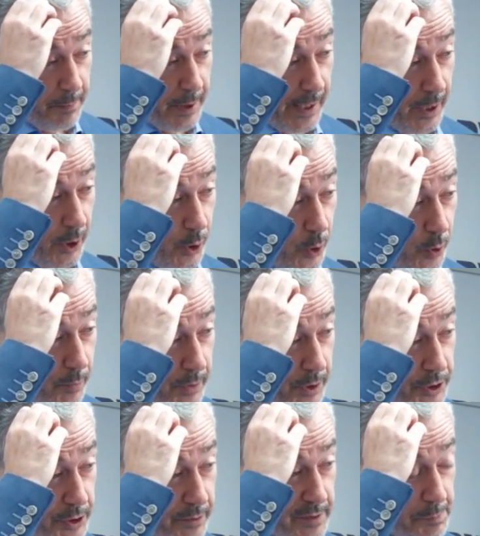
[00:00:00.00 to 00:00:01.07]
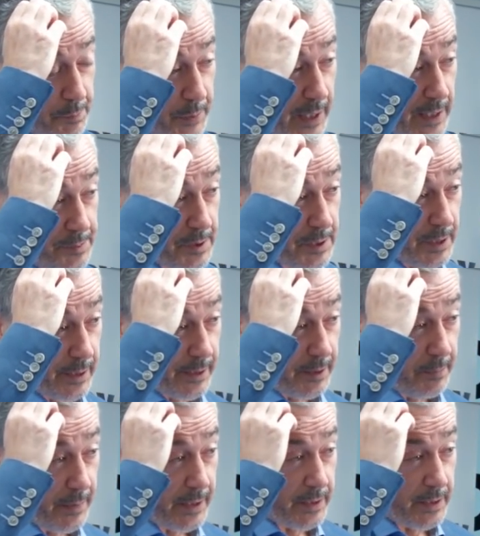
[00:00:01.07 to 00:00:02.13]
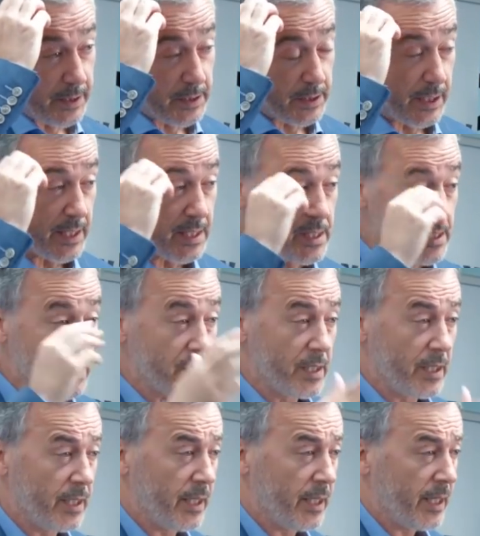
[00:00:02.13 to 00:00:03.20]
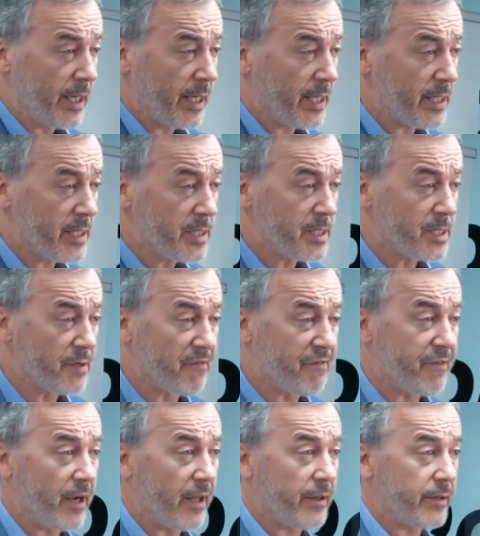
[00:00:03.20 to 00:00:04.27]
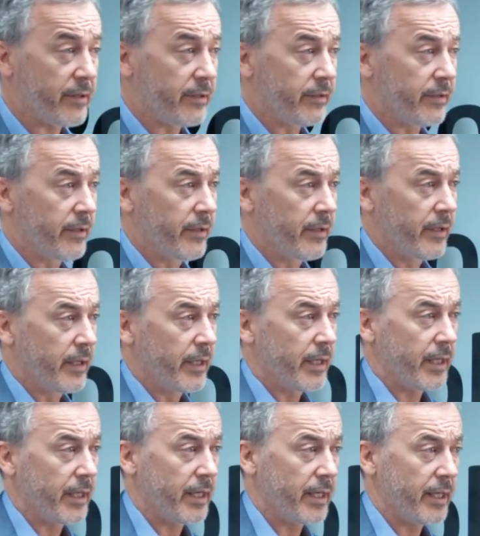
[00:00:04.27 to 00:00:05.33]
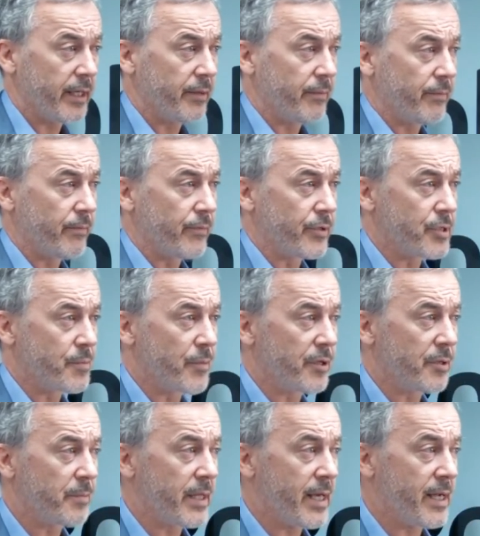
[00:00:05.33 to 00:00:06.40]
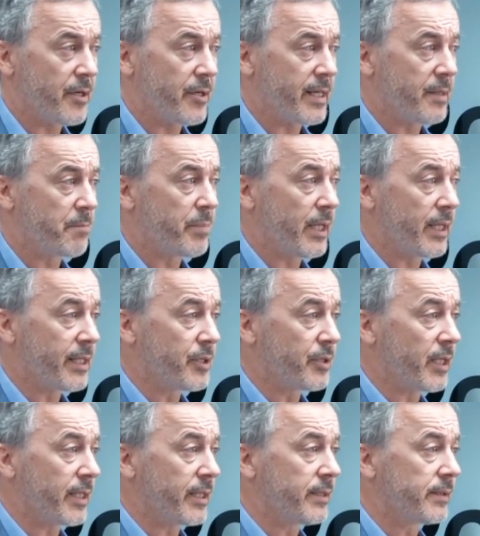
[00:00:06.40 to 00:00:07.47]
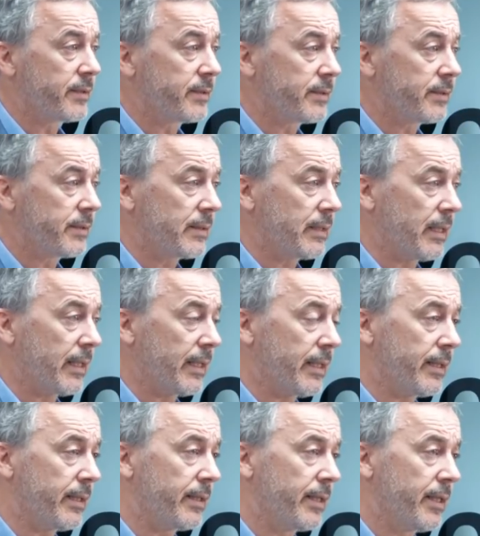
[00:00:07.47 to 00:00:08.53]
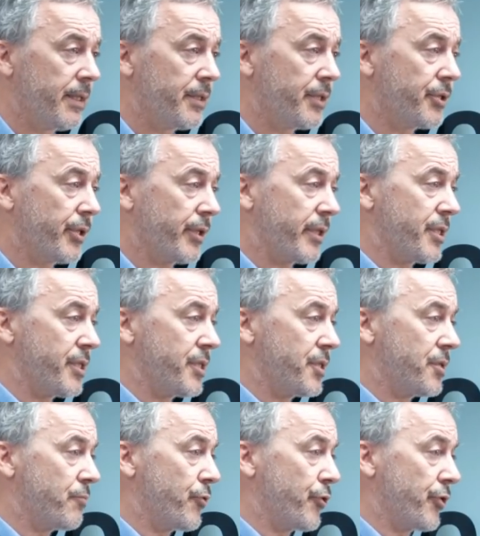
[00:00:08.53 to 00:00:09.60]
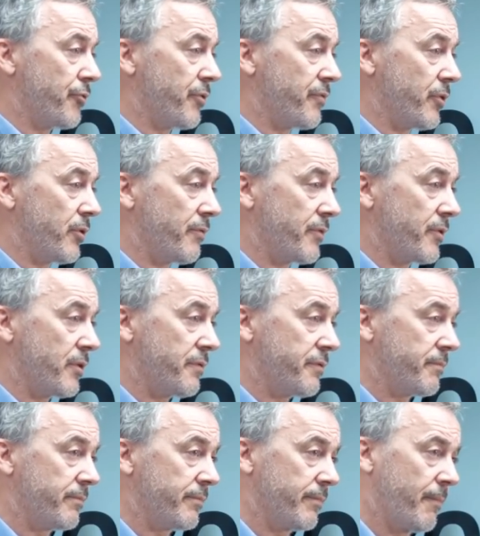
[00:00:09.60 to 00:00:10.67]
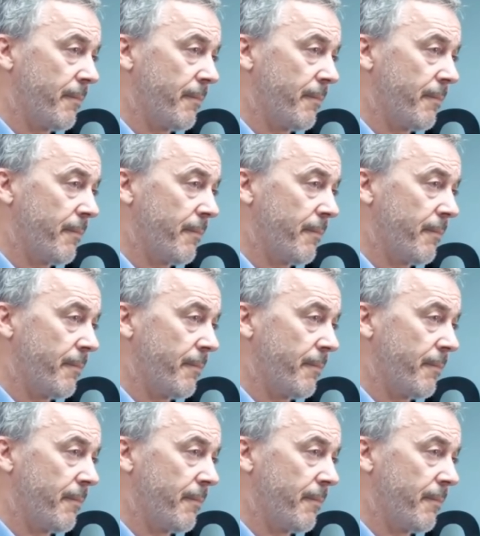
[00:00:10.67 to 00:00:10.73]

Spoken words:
back home, not sure if he's Presbyterian or Methodist, and his father was murdered by the IRA in Ballygolly, and they took his Ruger revolver off him,